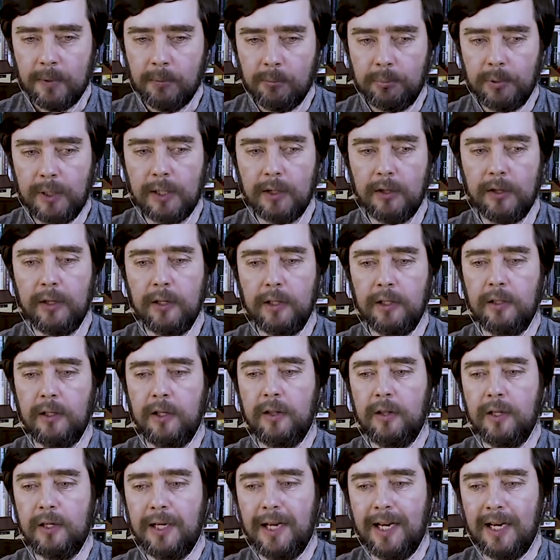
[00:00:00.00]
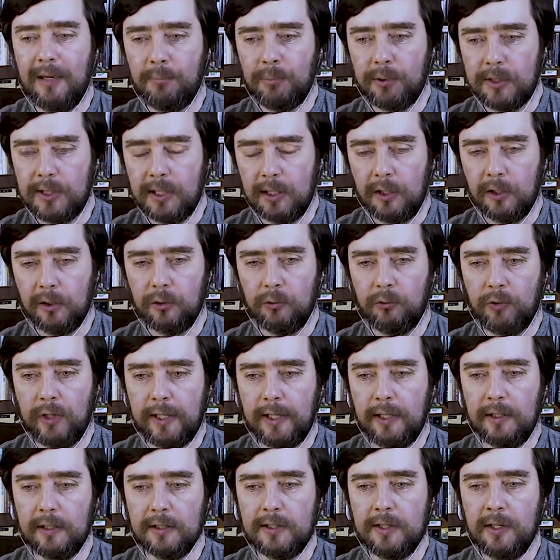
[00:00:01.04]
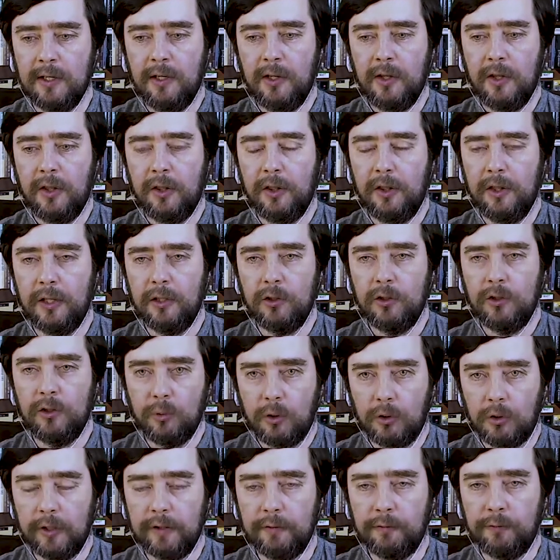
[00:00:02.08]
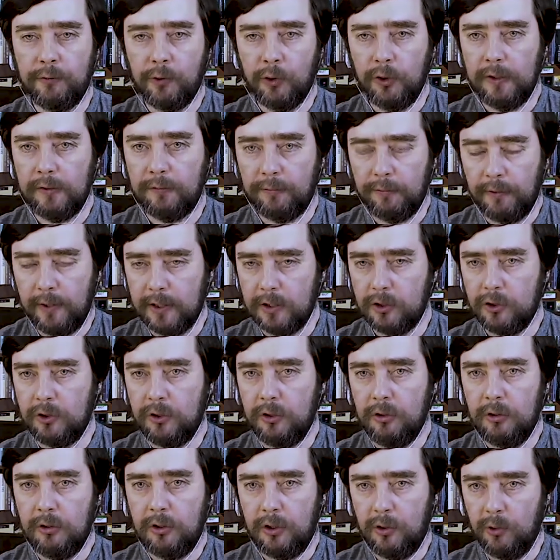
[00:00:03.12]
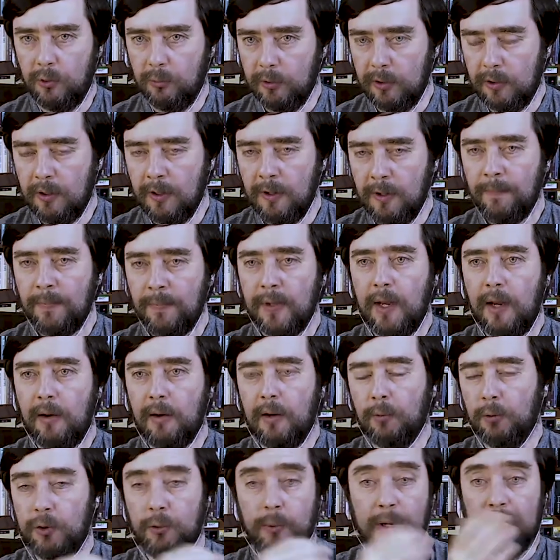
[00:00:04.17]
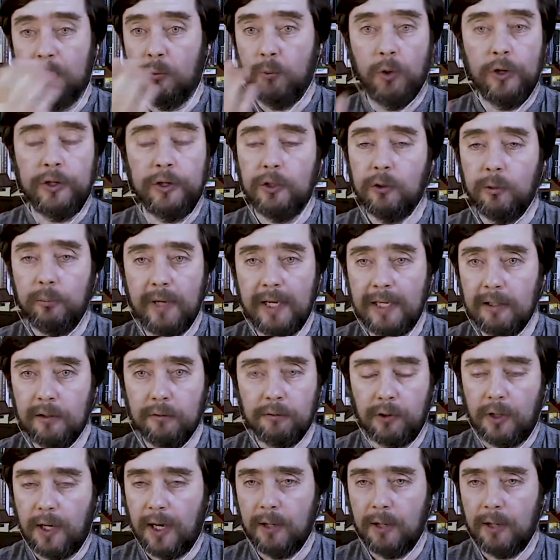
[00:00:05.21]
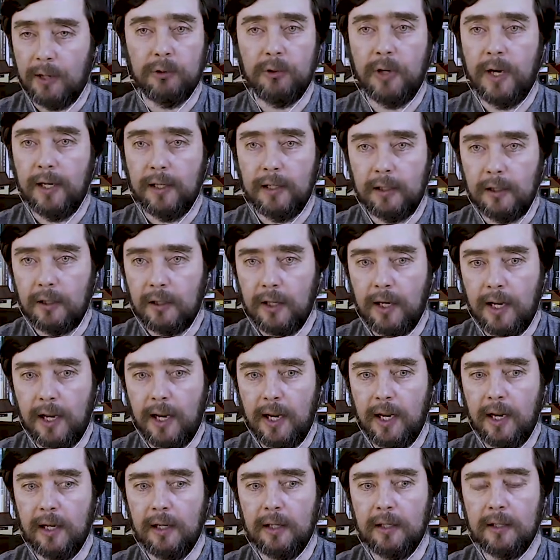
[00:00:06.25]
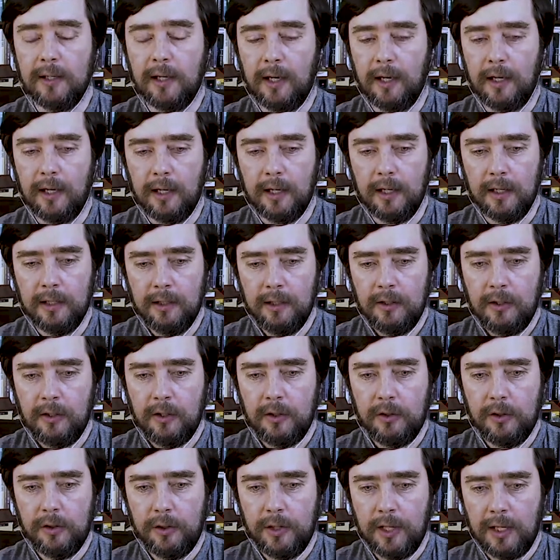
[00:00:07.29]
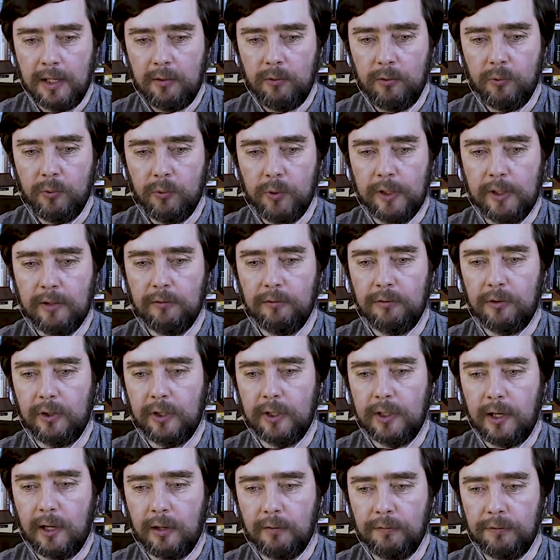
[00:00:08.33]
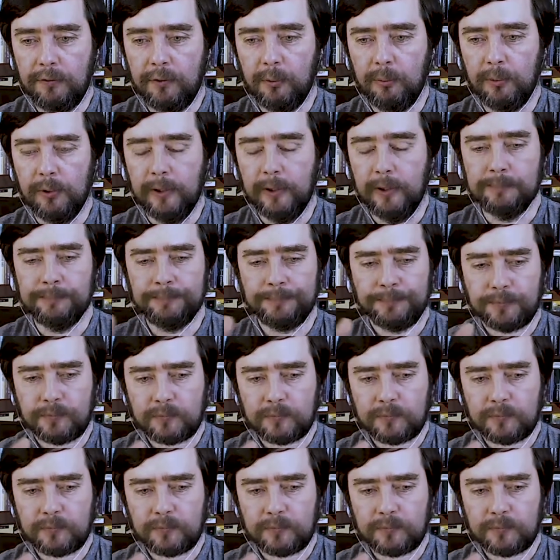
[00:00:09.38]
bigger than than a particular radius, then you are a fully fledged human, uh, no matter what you're made of or how you got here. And uh, then we can very comfortably